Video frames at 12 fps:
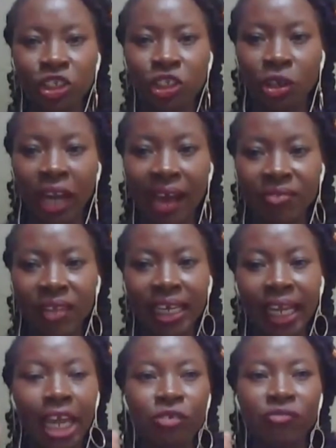have that kind
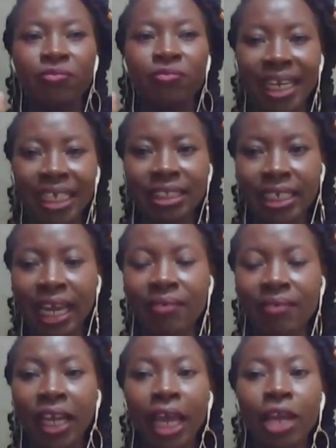of mindset, have that
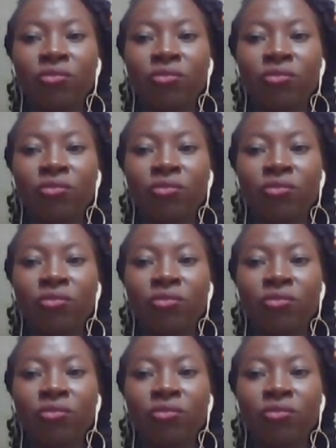kind of